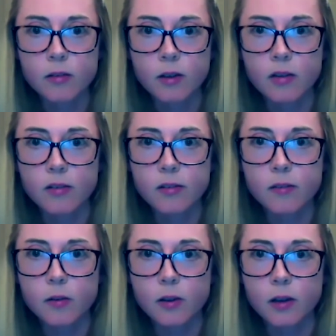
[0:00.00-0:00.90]
Des,
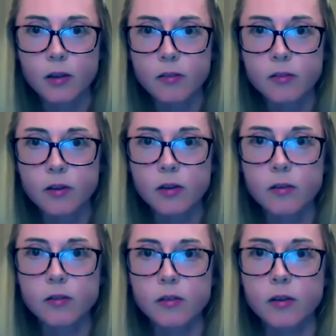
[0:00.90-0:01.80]
okay,
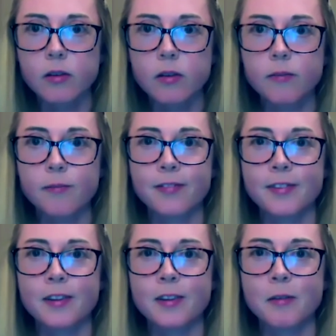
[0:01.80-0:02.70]
done.
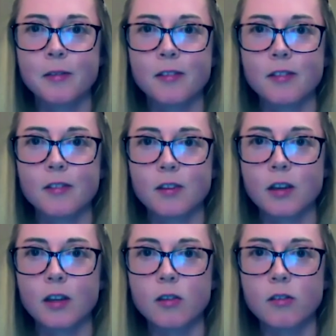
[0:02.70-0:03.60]
Okay,
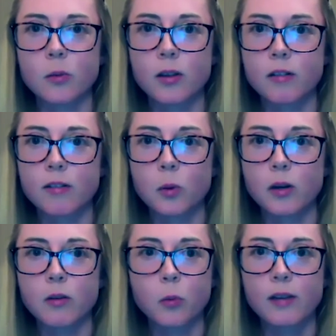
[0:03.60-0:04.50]
I'm used to all these
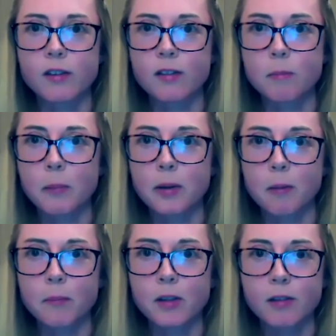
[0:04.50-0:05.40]
weird questions popping
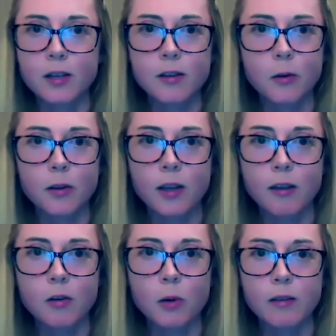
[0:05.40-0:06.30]
up on my screen.
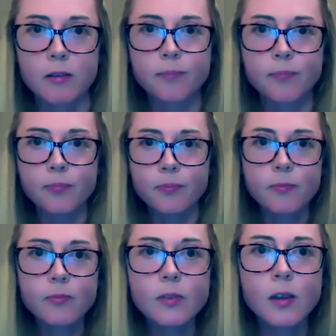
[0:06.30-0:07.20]
Okay, great.
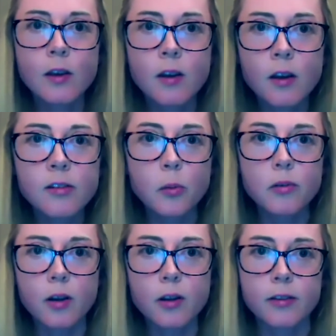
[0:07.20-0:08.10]
So
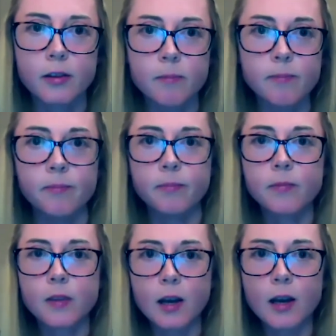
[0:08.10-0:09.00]
Jonathan,
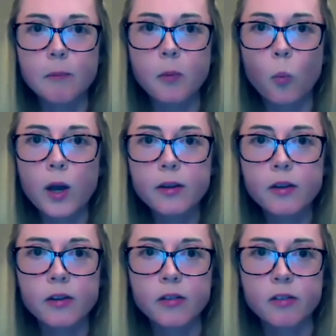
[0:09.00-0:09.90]

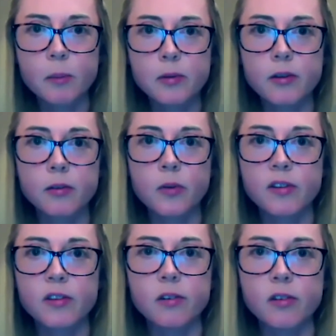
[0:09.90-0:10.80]
when conscription was
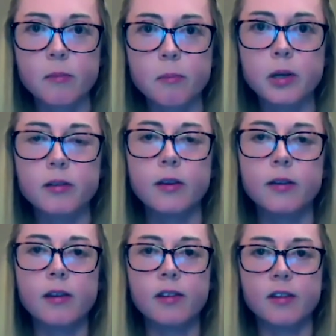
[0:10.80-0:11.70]
introduced in Britain
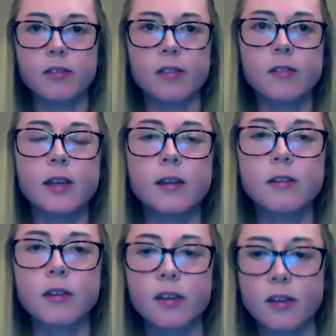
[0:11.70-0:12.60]
in 1916,
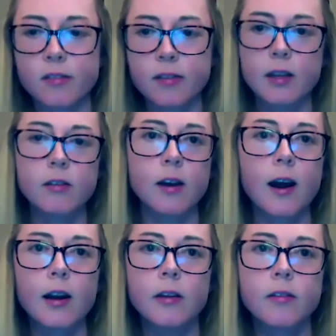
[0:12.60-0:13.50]
did it extend to
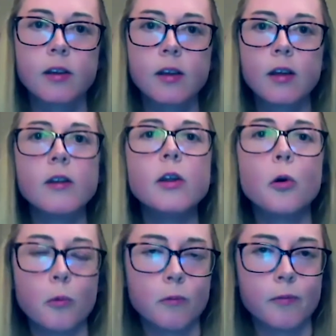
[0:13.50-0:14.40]
Ireland?
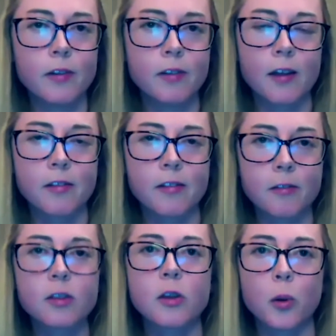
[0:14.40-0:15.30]
No, is the
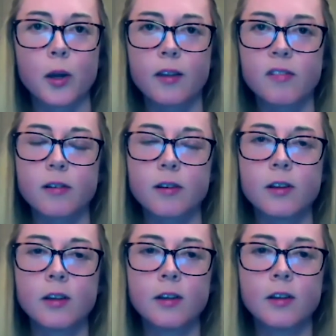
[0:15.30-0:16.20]
answer, the quick answer.
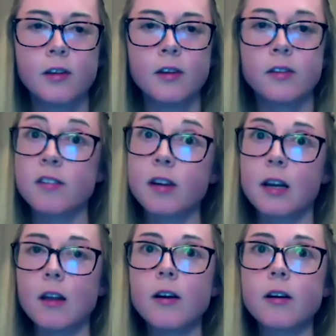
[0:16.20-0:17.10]
The
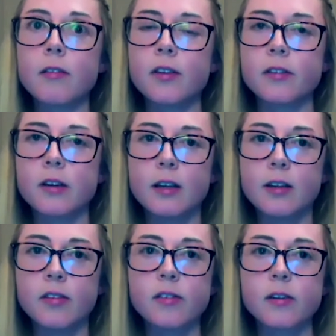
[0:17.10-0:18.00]
slightly longer answer
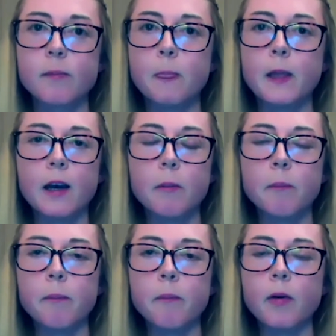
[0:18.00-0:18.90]
is
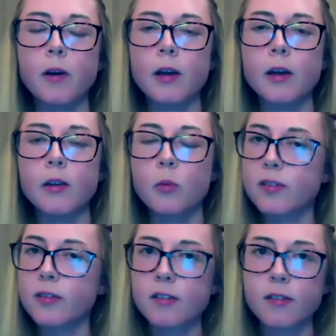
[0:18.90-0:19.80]
it
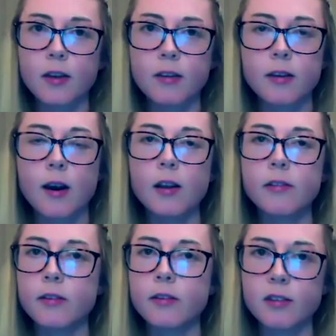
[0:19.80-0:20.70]
wasn't extended in
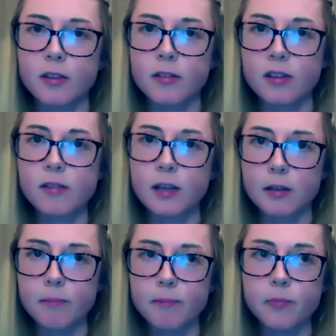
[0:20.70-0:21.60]
Ireland in
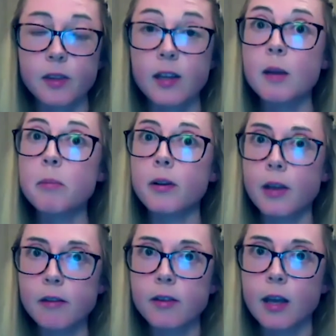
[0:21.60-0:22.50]
1916. In April
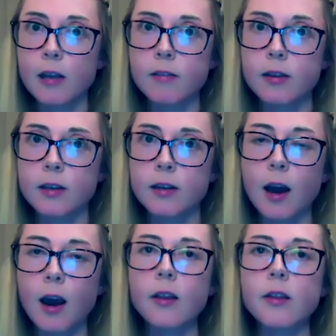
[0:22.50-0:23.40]
1918,
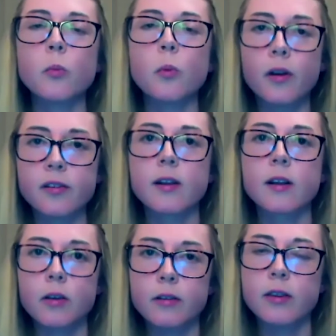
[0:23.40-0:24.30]
Ireland was
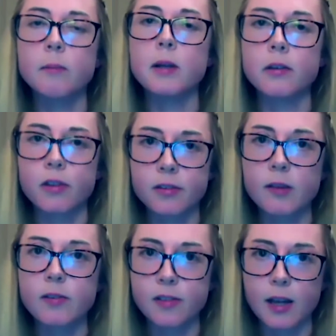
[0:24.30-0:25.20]
included in the Military
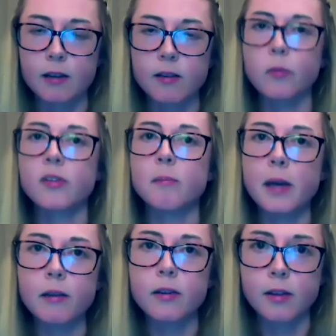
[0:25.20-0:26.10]
Service Act that was
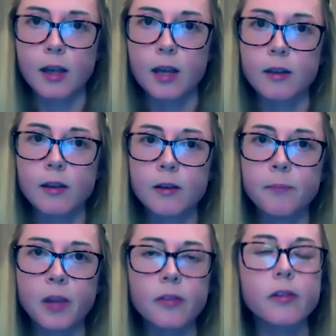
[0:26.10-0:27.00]
amended then.
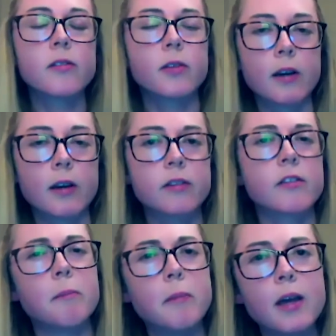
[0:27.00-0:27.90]
And this triggered a
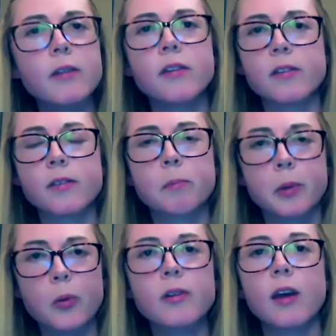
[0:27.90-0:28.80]
tremendous
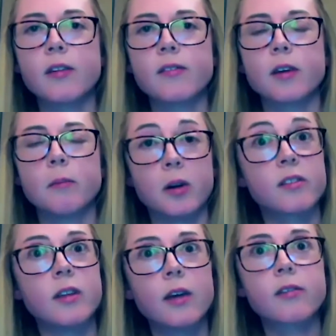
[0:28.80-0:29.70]
protest
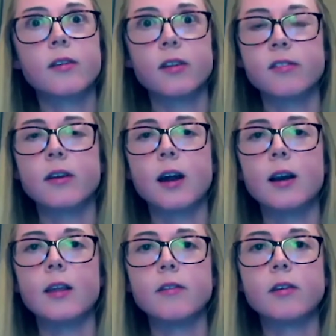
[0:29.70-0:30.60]
amongst nationalists in
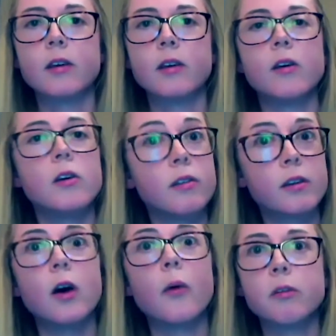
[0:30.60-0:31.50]
Ireland who
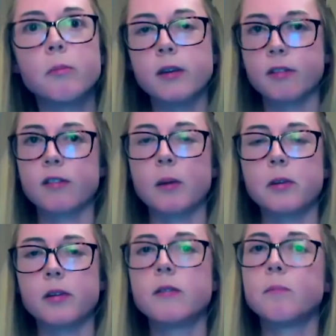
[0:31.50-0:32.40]
did not want to be
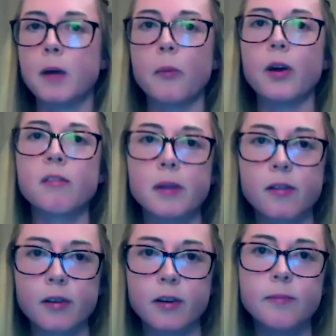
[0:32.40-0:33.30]
conscripted by
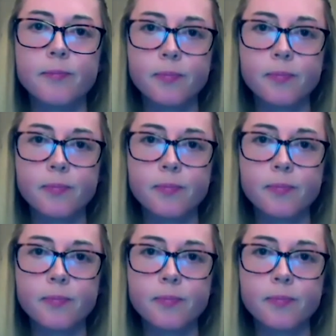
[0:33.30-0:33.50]
Westminster.